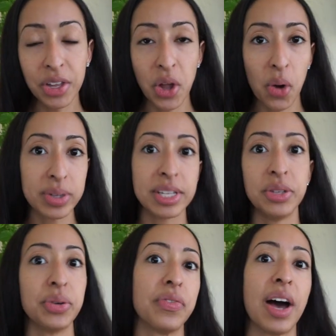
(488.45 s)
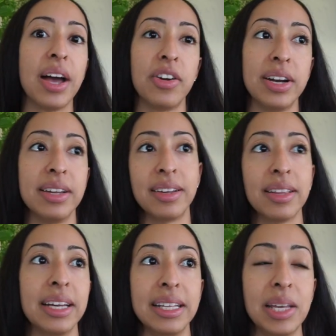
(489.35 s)
You know, I wasn't notified, or I didn't get
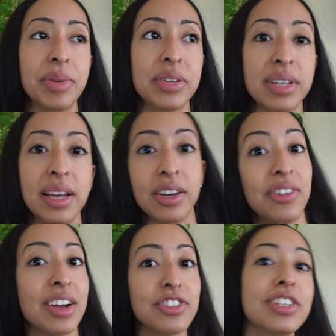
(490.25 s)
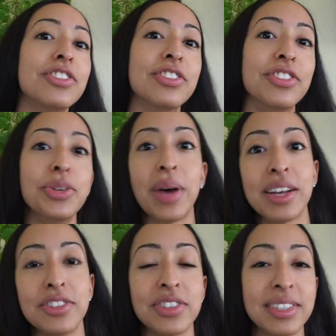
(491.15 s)
like an email saying, congratulations, you
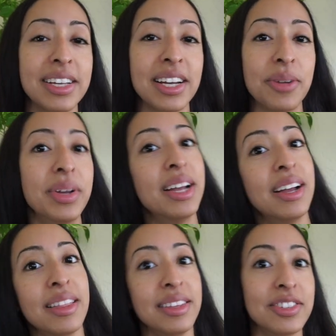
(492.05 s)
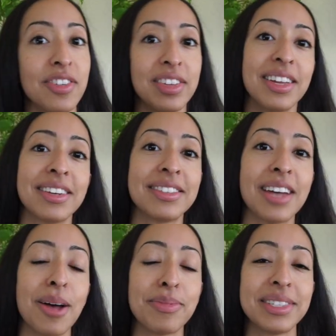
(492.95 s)
passed your exam. These are the next
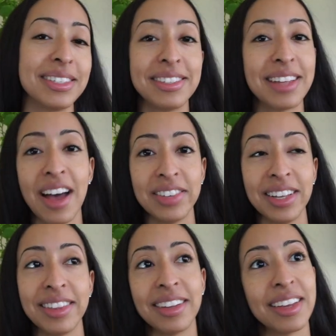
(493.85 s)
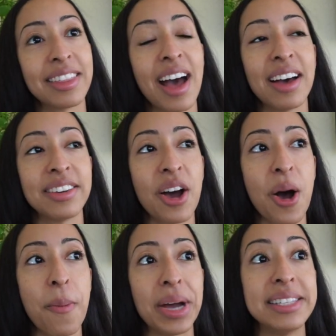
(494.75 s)
steps. It didn't have anything like that.
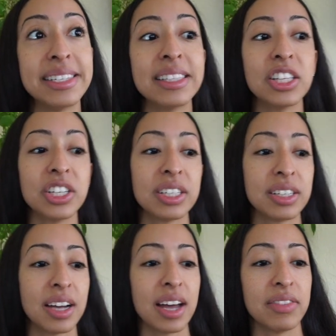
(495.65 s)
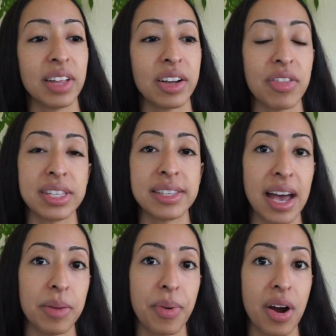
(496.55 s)
I did look kind of like on the
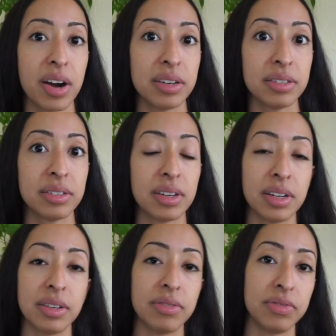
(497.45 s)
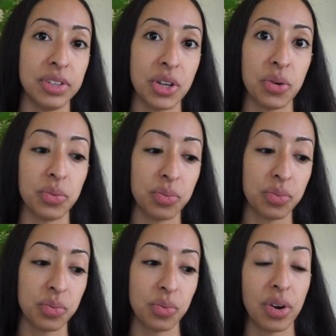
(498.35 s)
sidebar of, you know,
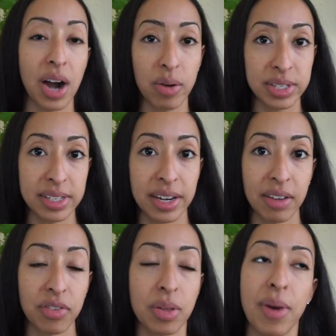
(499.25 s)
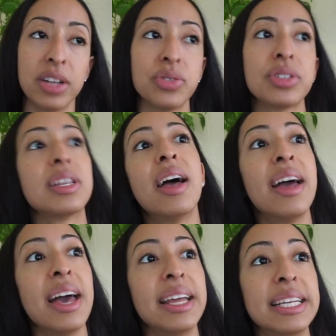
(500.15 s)
where I was studying for the modules,
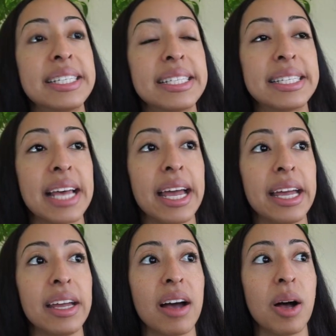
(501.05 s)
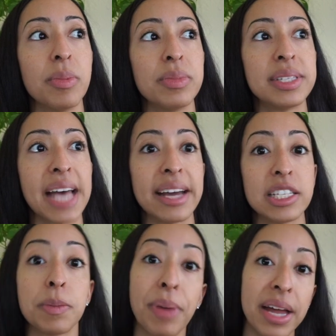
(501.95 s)
and it did say
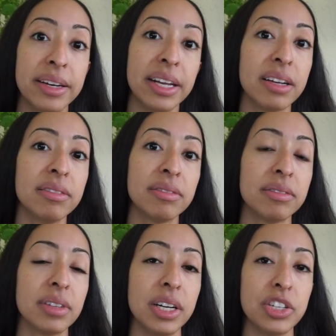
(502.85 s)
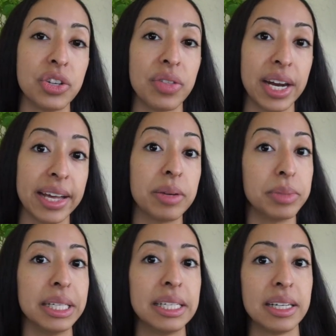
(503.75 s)
status pending, and it showed that I
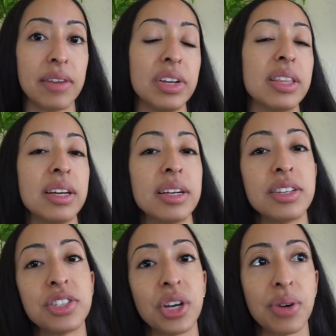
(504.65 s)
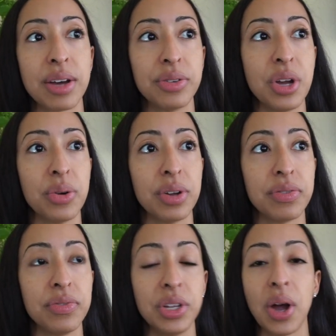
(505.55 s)
completed everything. So I don't know
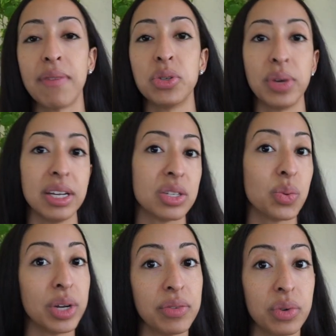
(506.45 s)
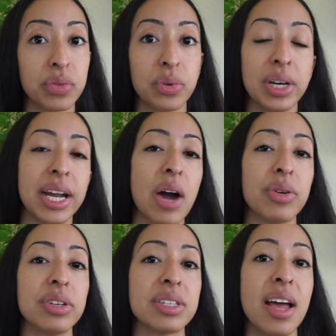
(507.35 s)
if, you know, I have to wait 24 to 48
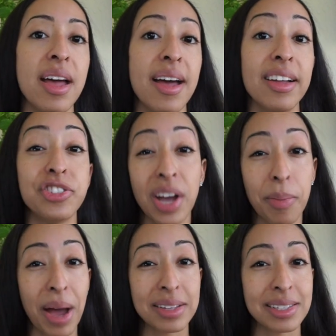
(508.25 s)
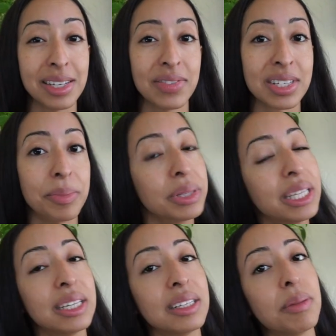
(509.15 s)
hours and check back to see if it's
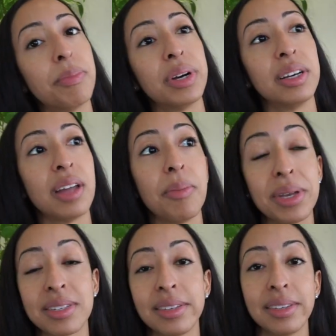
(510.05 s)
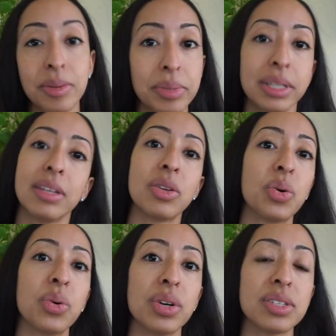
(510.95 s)
completed, but I basically completed the
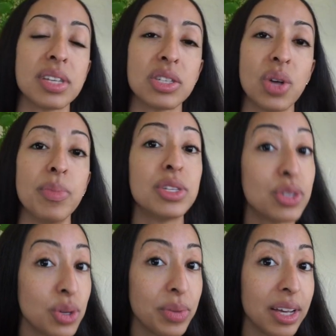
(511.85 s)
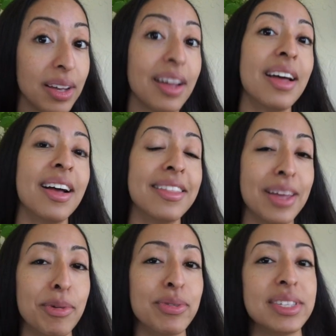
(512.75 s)
course, so I'm assuming that
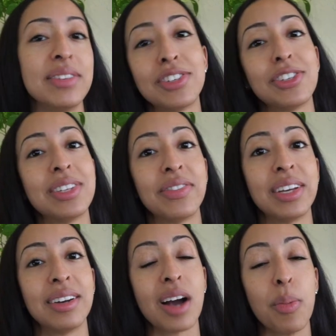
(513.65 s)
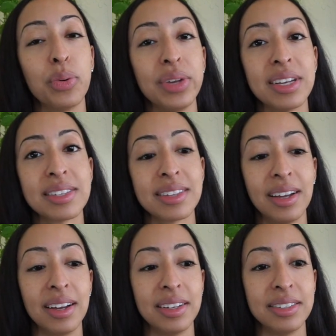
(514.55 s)
I'm gonna receive a certificate in a couple weeks.
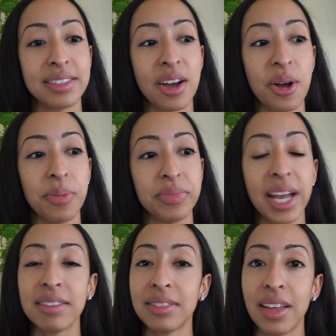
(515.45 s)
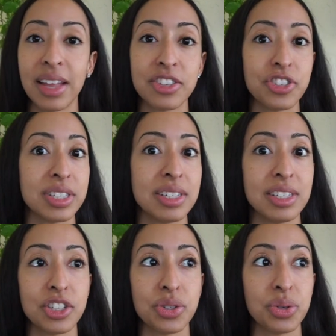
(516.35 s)
And yeah, and that's just an
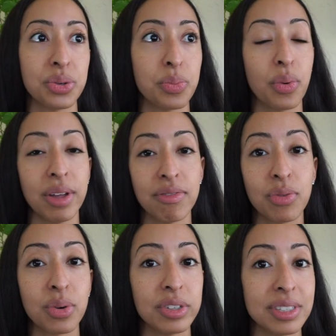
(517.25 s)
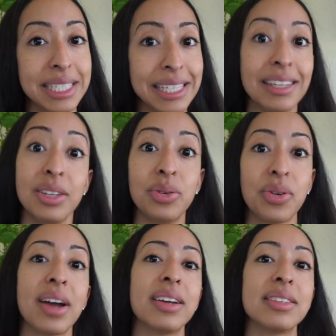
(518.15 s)
additional 0.4 CEU
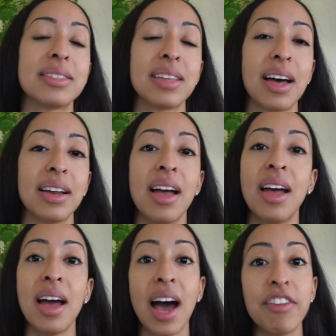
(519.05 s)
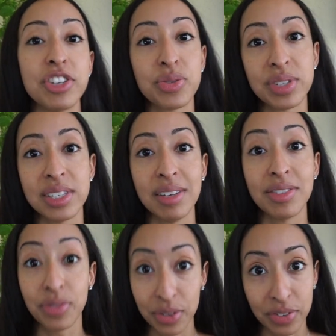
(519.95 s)
credits that I've just
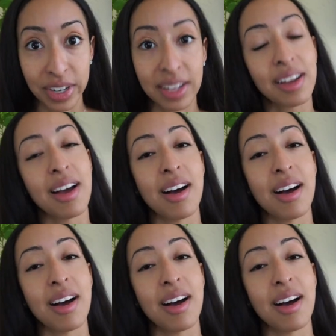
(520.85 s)
received for free,